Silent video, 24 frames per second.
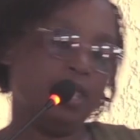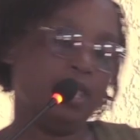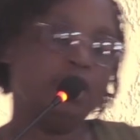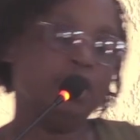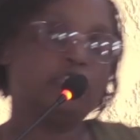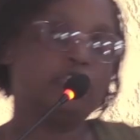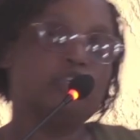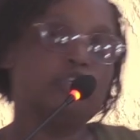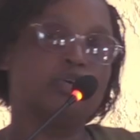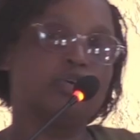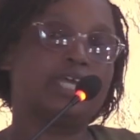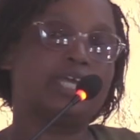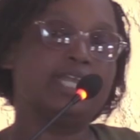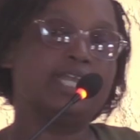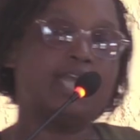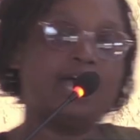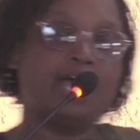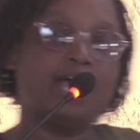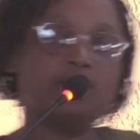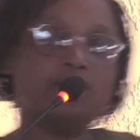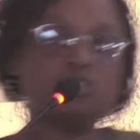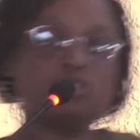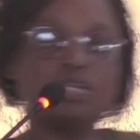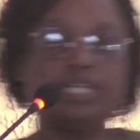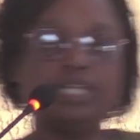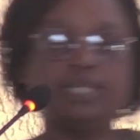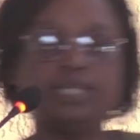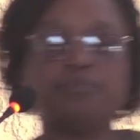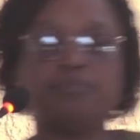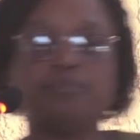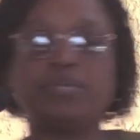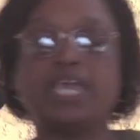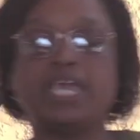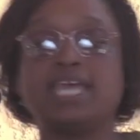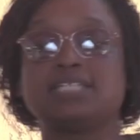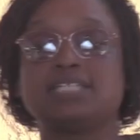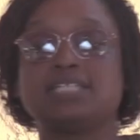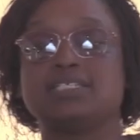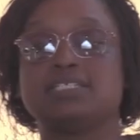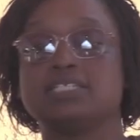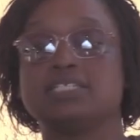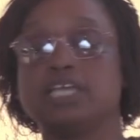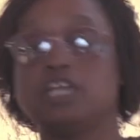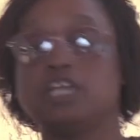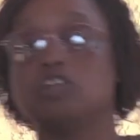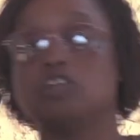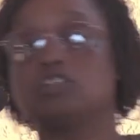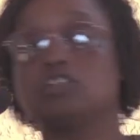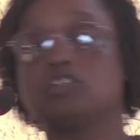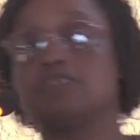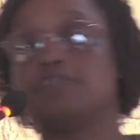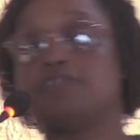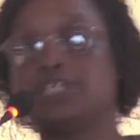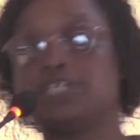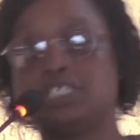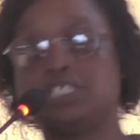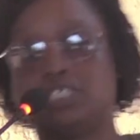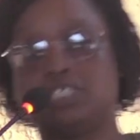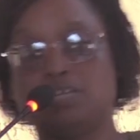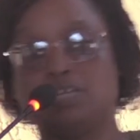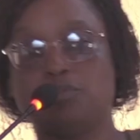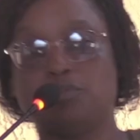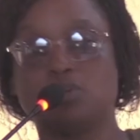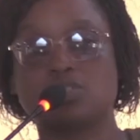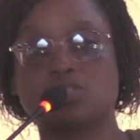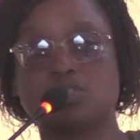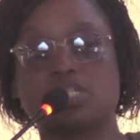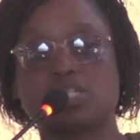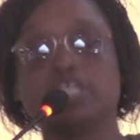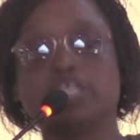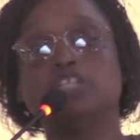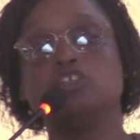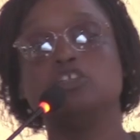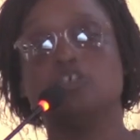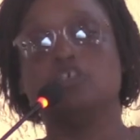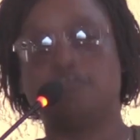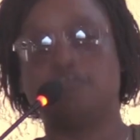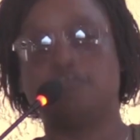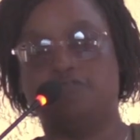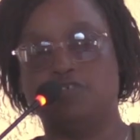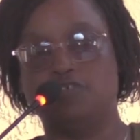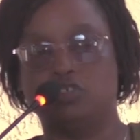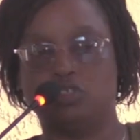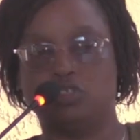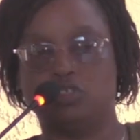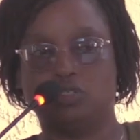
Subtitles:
You can actually be adding a lot of vegetables in your food.